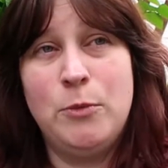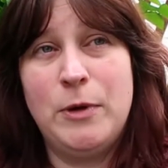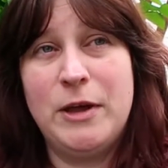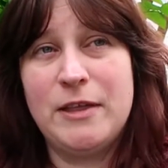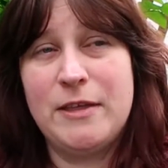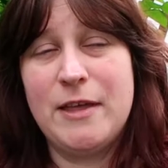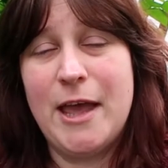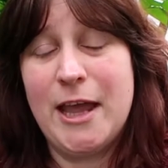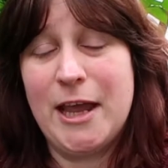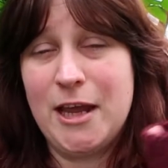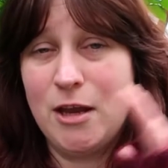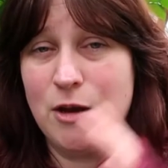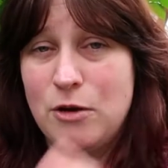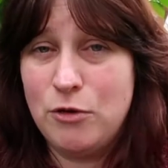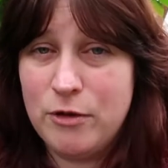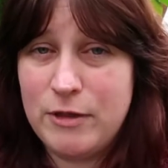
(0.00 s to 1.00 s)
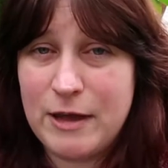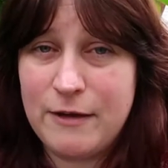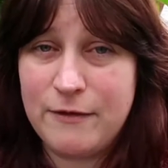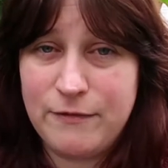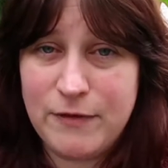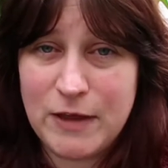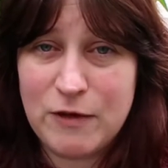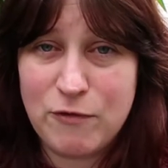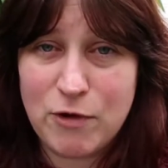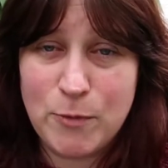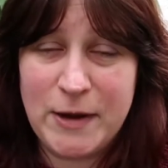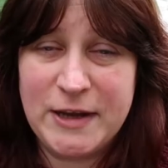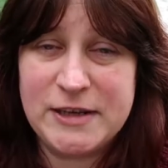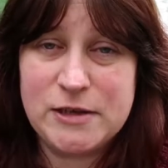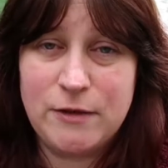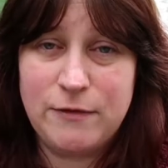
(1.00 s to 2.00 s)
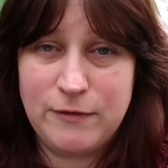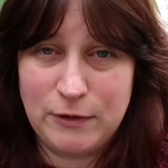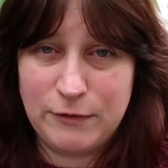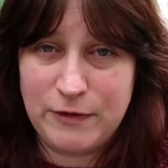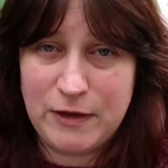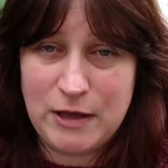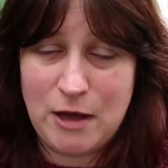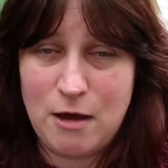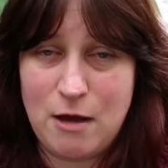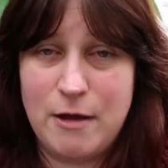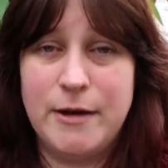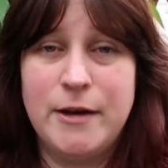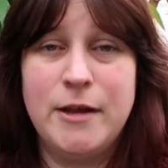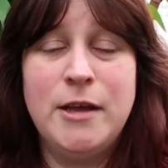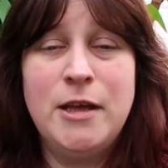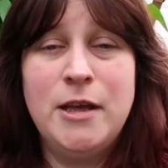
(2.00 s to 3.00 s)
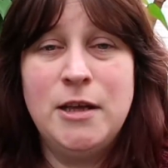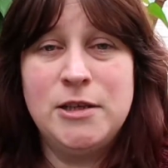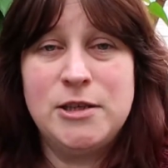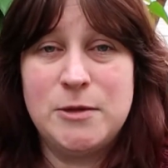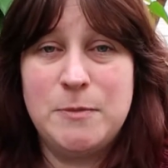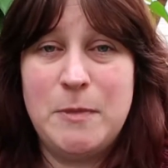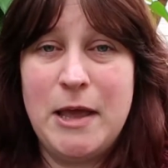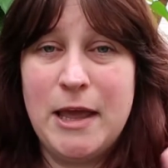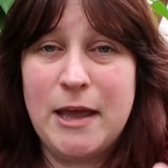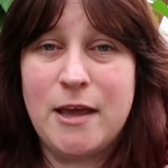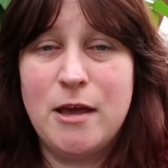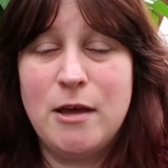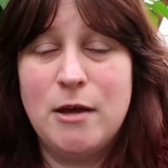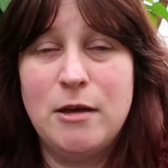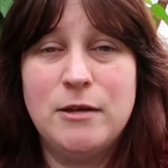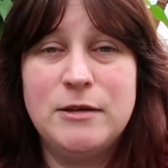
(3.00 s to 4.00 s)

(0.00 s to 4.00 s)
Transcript: with another fingering weight fluffy yarn to make